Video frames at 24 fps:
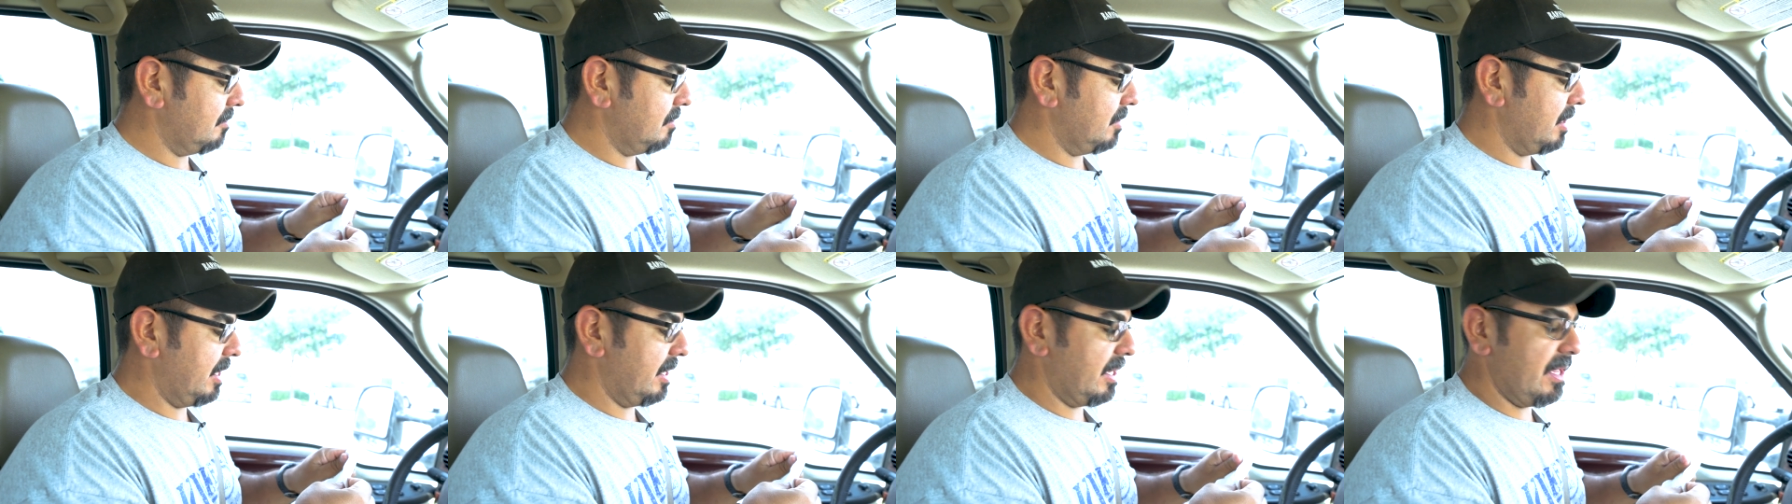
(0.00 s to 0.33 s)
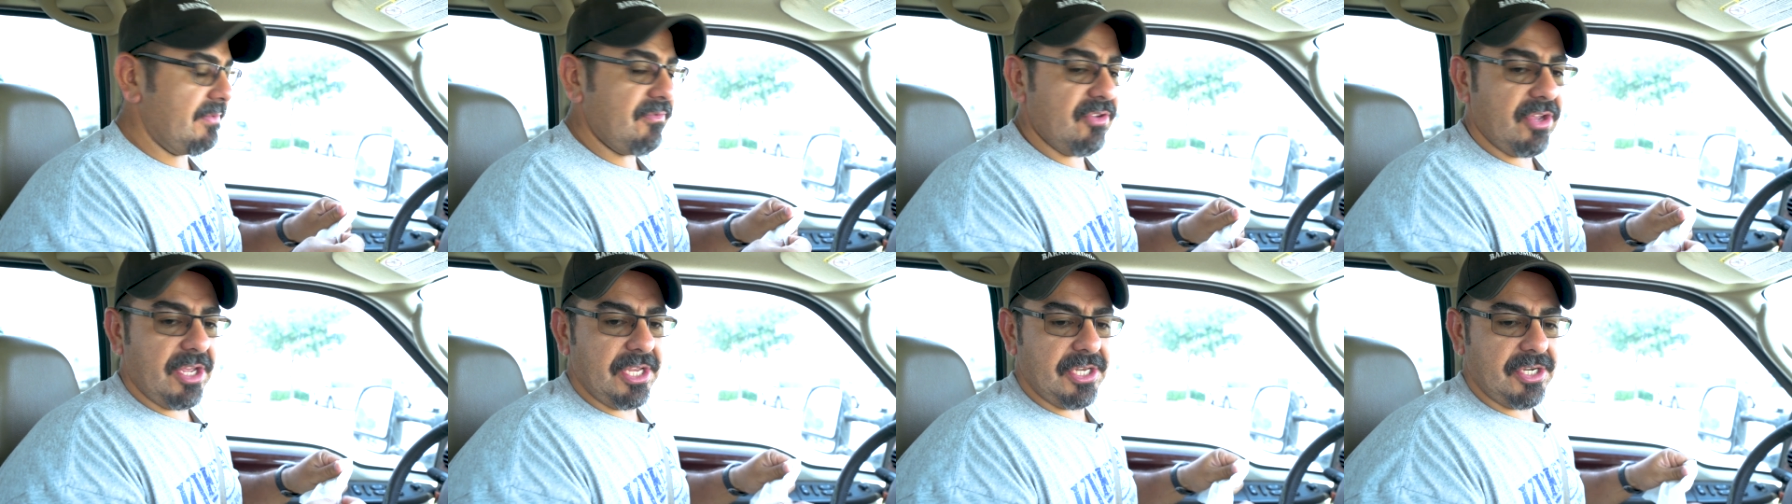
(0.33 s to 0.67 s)
they
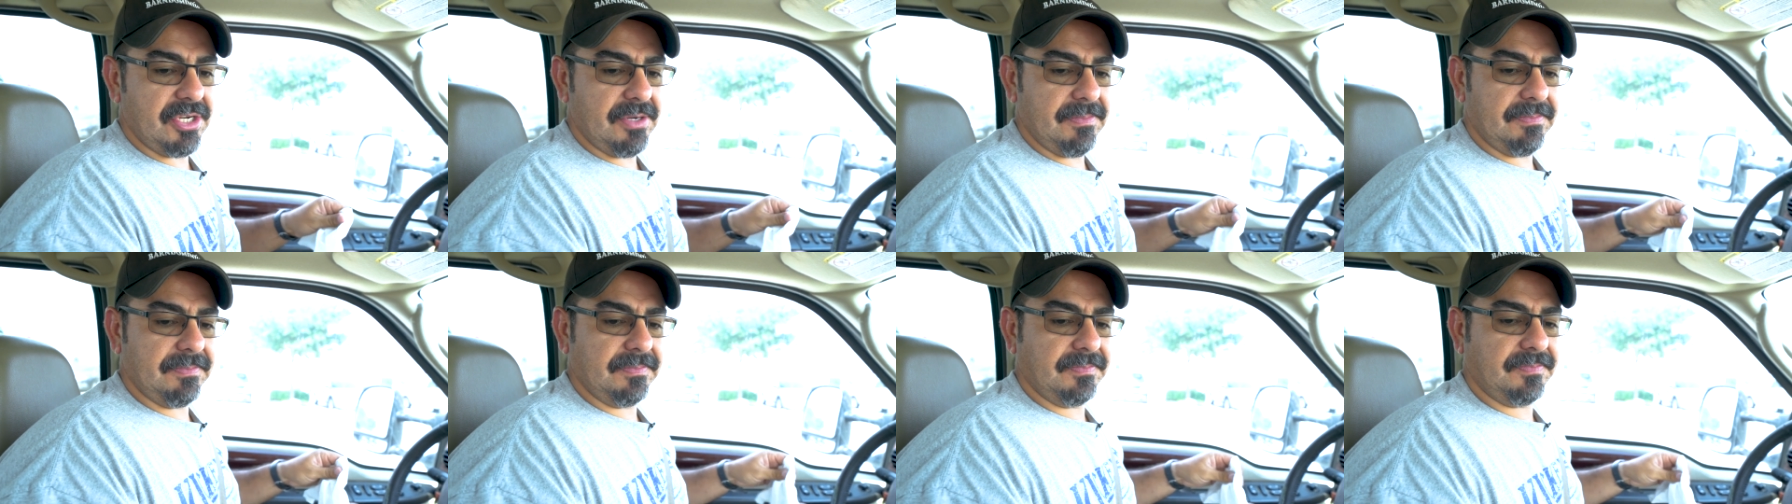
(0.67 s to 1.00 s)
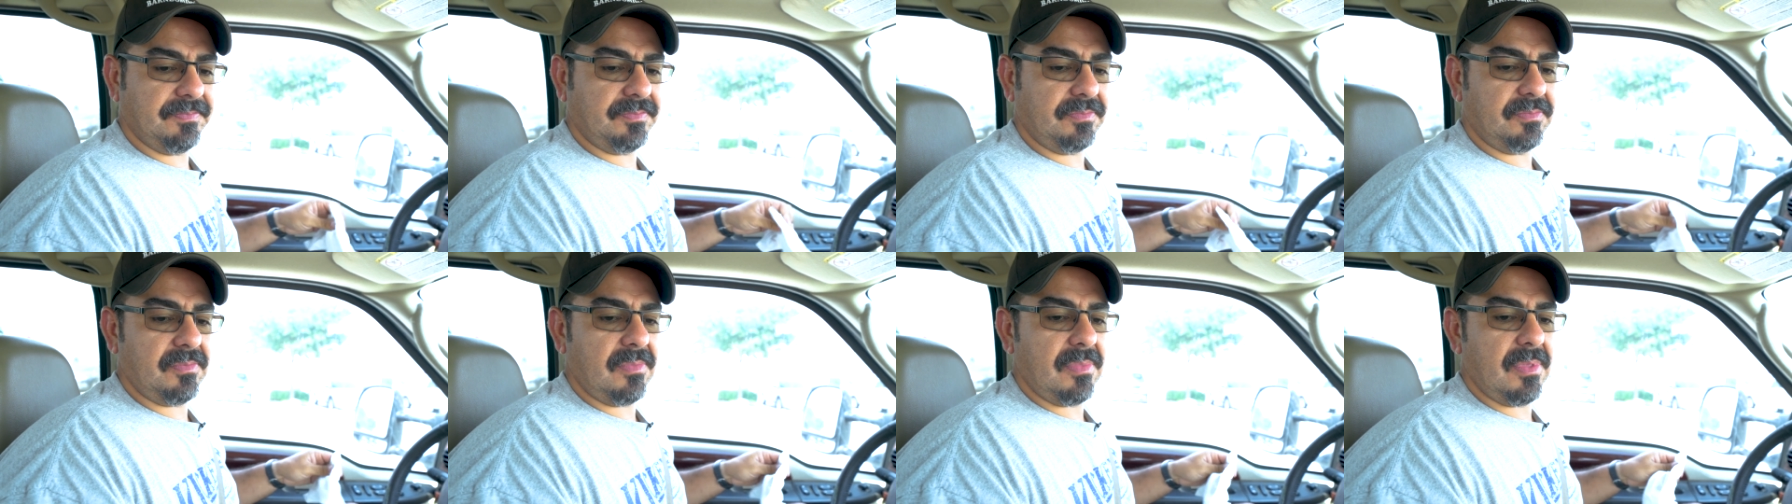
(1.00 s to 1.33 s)
give you ketchup
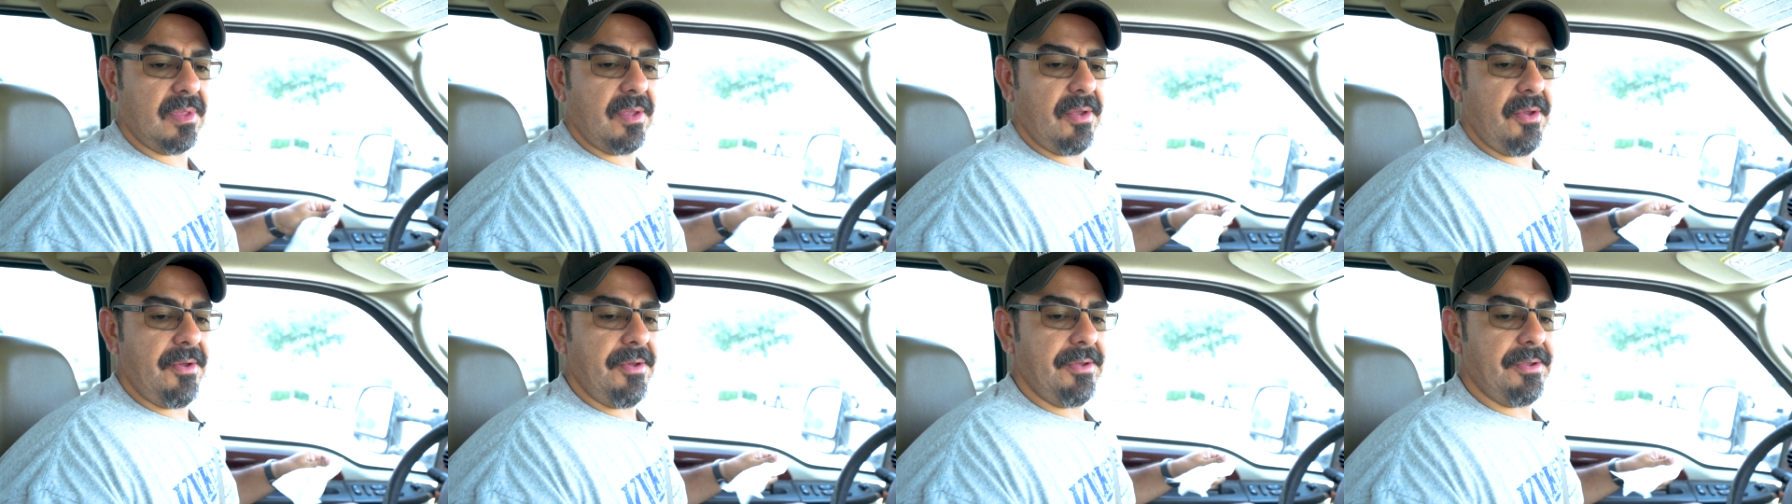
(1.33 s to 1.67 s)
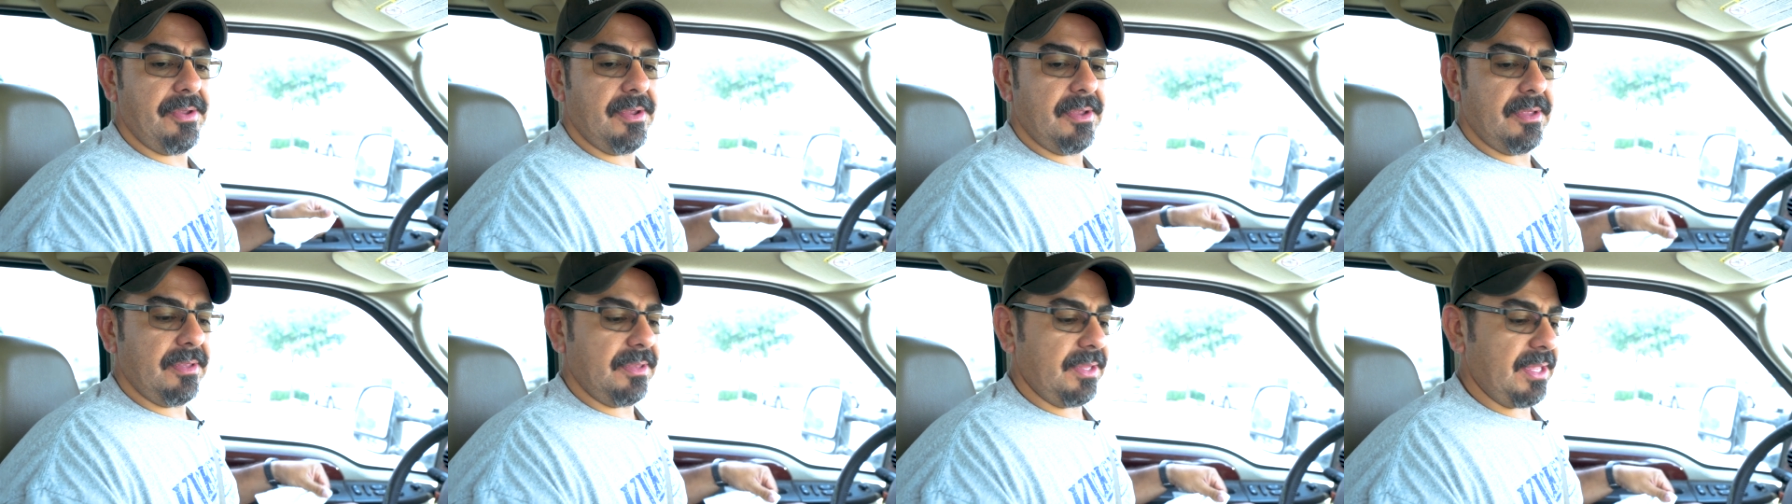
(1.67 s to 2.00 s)

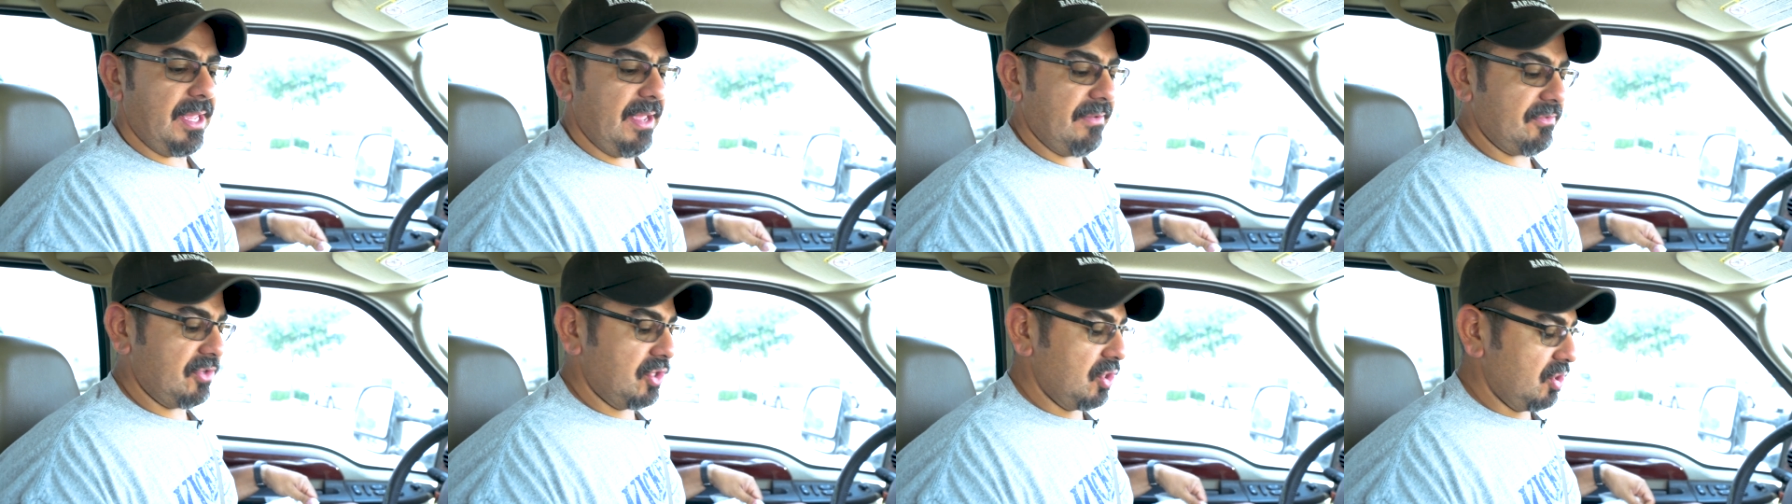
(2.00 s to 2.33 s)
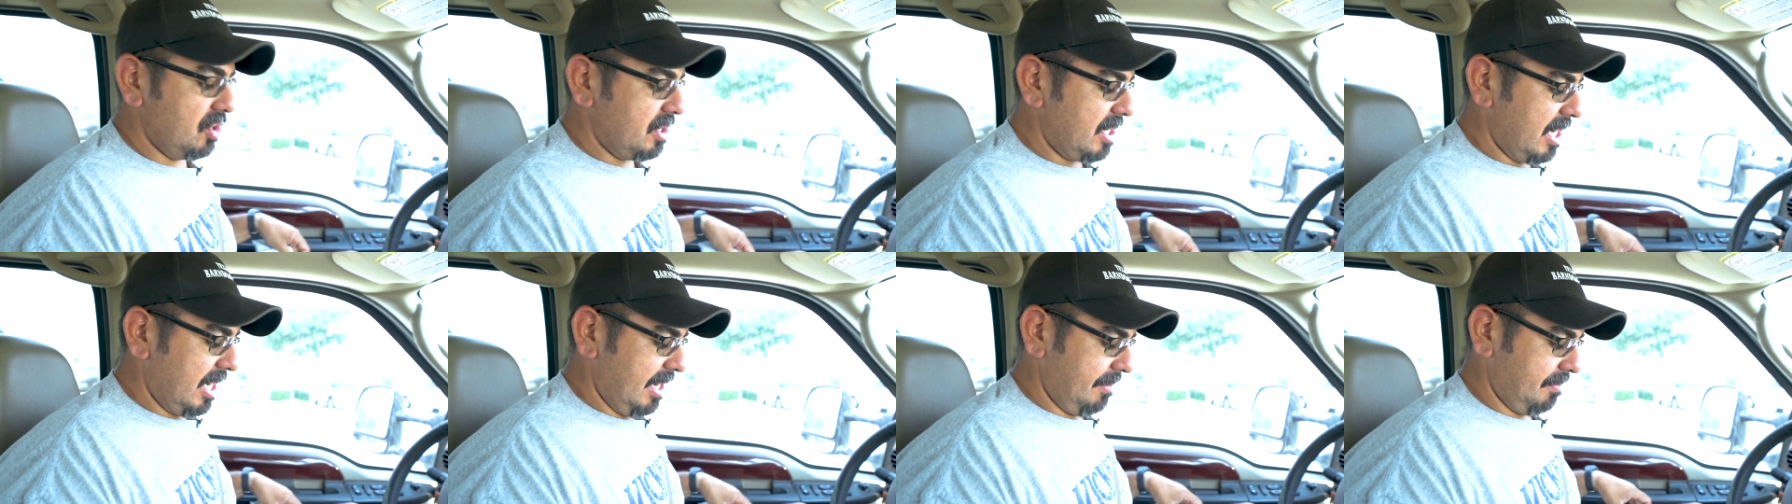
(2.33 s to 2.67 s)
they have two
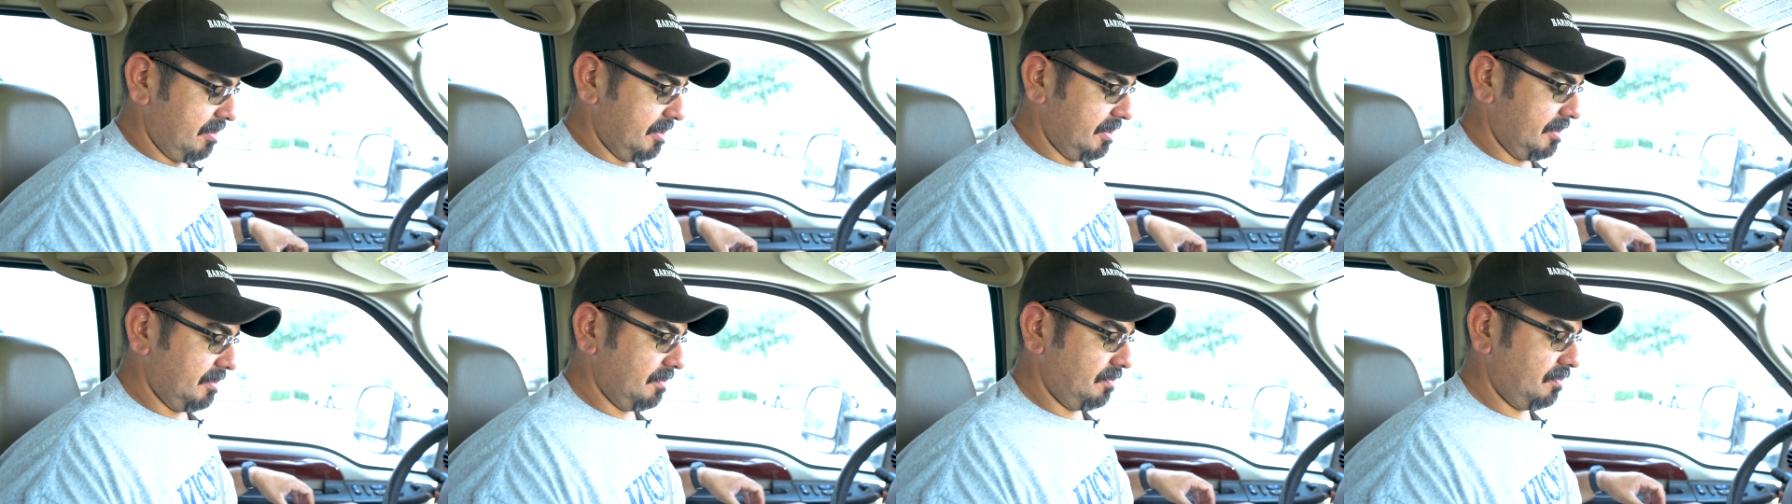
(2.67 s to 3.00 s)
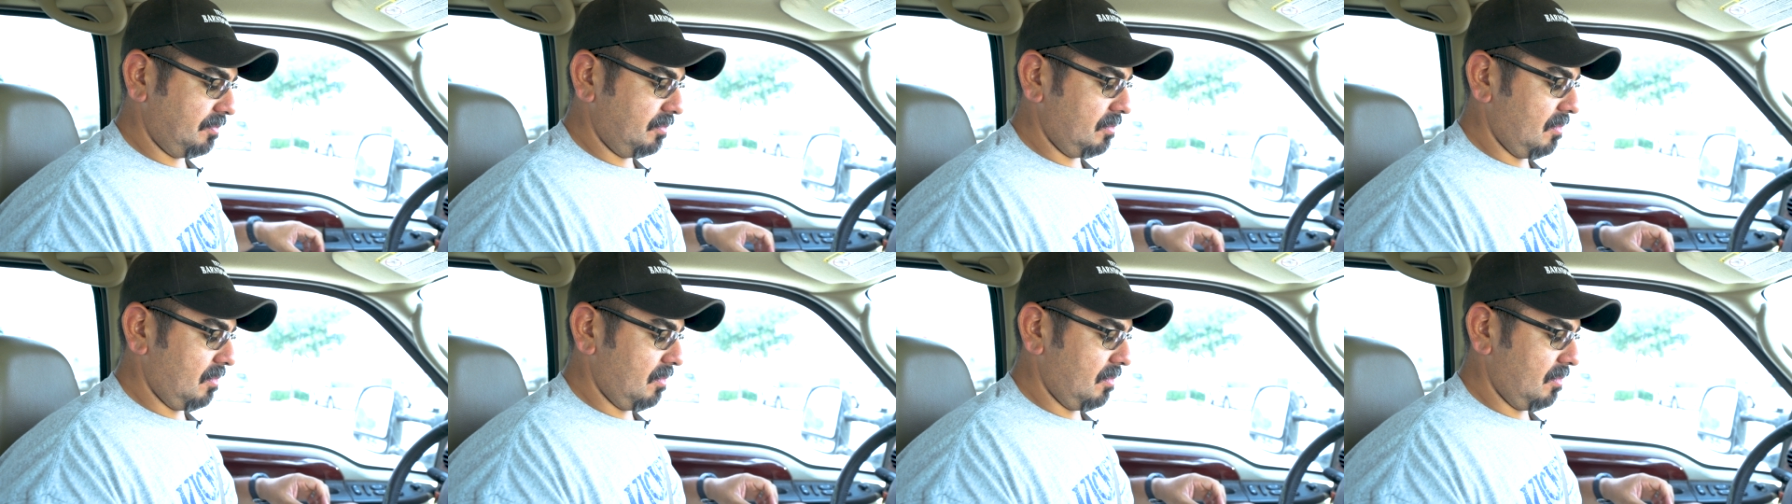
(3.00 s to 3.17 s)
types